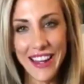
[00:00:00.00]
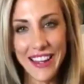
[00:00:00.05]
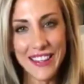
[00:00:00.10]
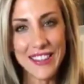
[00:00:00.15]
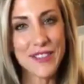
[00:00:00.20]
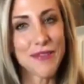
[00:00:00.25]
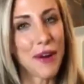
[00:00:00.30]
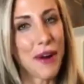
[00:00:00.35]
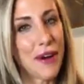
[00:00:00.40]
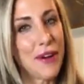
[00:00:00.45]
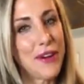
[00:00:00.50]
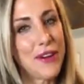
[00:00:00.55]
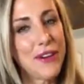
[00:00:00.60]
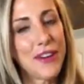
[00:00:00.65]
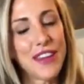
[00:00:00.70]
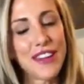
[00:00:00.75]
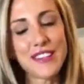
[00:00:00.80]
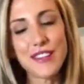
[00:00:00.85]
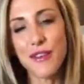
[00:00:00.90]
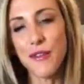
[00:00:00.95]
and tomorrow you
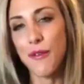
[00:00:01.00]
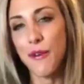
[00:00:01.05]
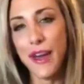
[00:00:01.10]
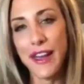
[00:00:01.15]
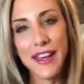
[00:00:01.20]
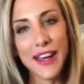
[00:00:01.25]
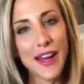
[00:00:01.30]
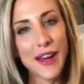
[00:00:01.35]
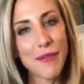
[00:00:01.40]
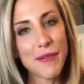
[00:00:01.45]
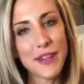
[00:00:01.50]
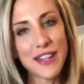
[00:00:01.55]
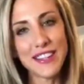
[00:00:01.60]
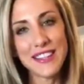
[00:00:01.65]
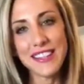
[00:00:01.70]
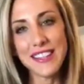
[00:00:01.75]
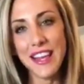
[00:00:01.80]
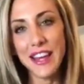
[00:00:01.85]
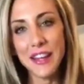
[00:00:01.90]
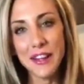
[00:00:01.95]
get to wake up and
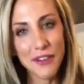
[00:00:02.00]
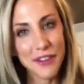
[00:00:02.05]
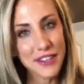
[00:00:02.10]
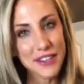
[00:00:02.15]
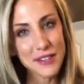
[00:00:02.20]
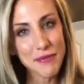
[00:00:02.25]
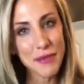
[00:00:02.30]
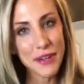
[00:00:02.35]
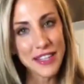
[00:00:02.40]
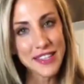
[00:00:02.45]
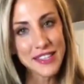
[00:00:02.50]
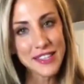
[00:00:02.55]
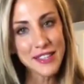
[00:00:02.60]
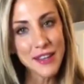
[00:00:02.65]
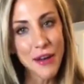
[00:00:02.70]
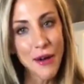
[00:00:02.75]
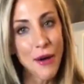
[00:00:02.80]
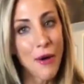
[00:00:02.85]
it's like Christmas,